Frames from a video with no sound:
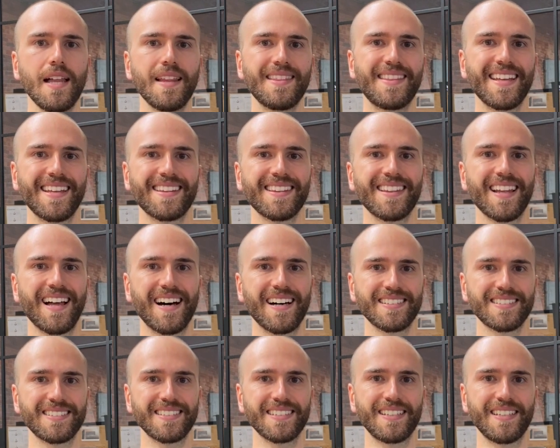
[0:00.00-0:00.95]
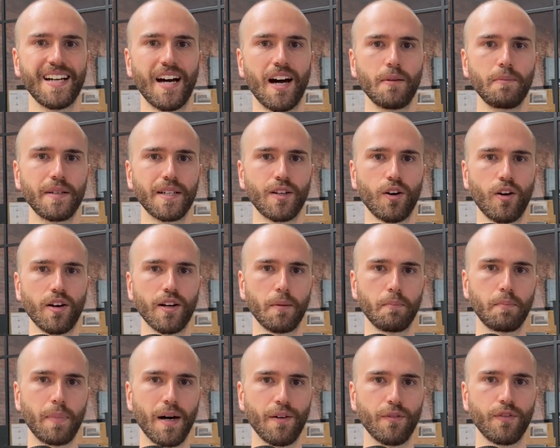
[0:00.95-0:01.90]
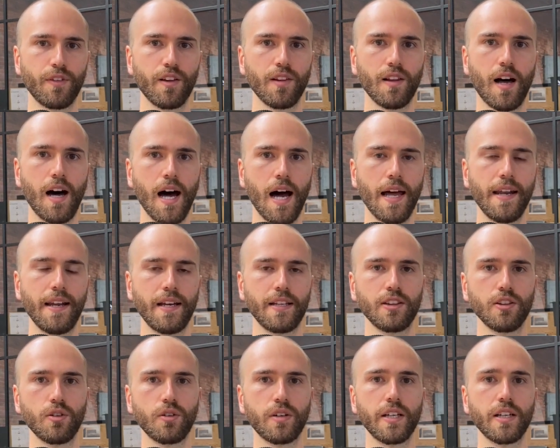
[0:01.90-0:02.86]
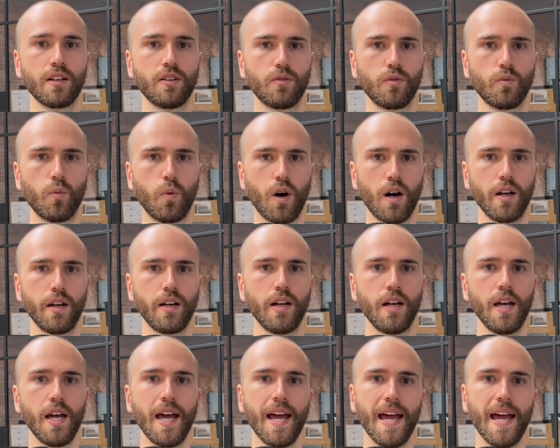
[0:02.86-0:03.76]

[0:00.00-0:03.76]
Then lastly, I'd be going above the line and looking at what